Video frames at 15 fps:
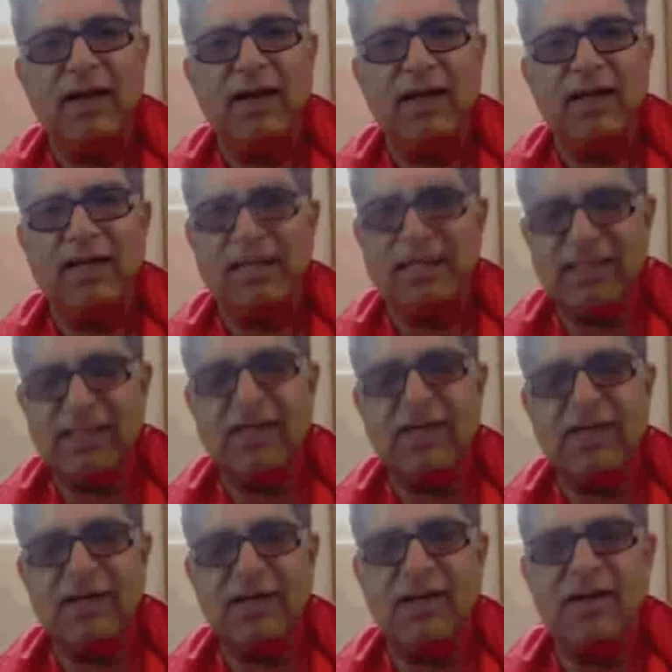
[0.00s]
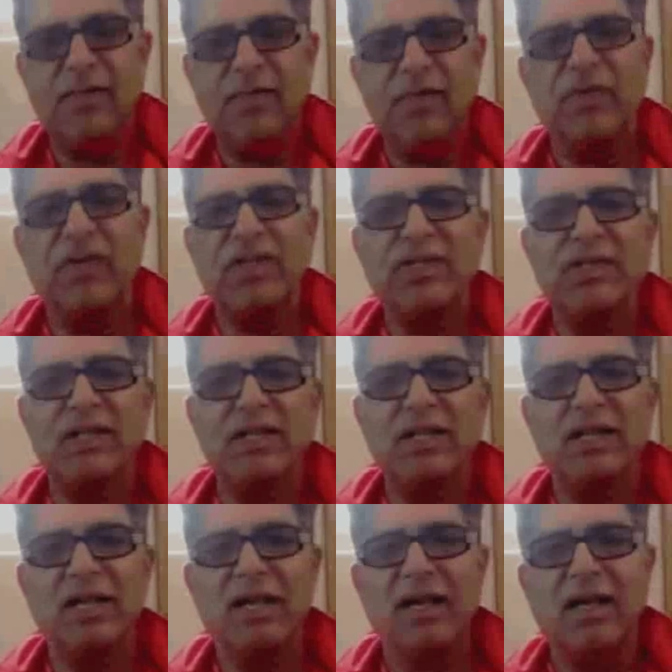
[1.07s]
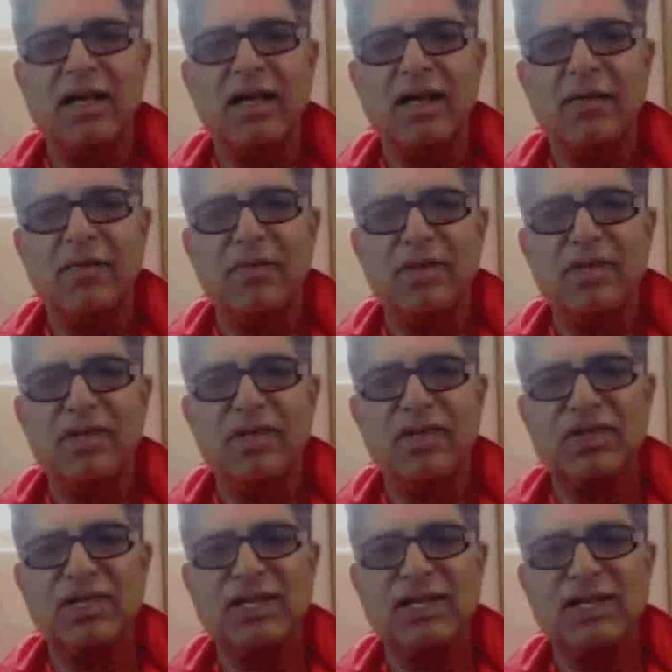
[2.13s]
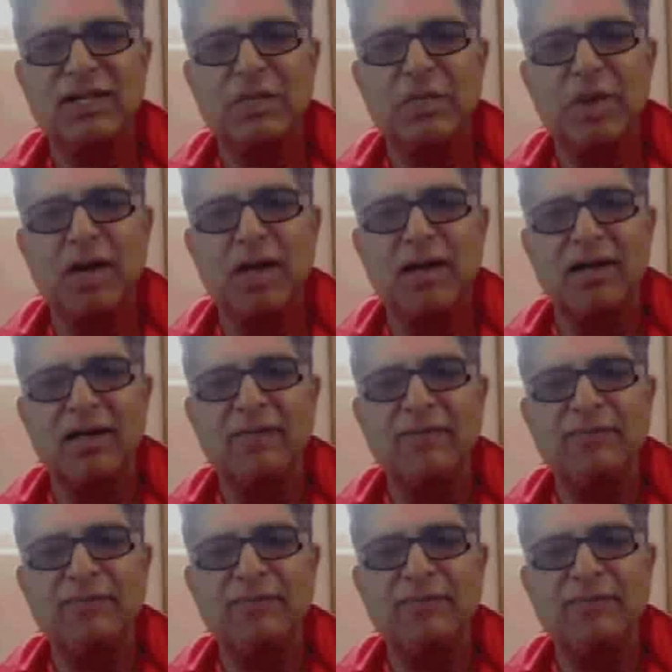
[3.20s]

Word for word: He's a, a, professional magician and debunker